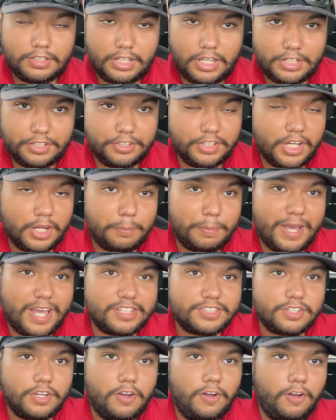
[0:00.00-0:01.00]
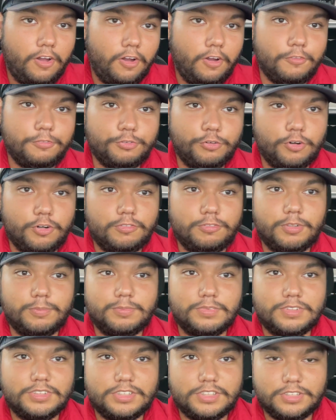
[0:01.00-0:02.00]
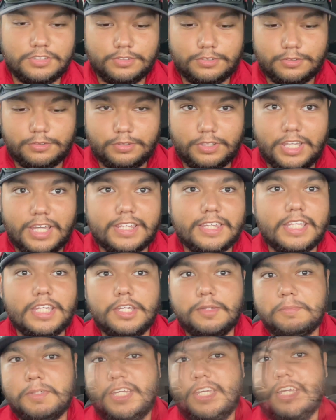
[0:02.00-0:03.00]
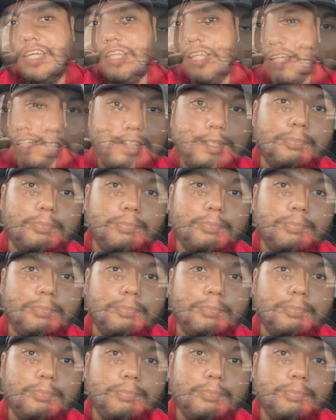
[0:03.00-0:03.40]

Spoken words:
And you got to pass all 4 of them to get the EPA license.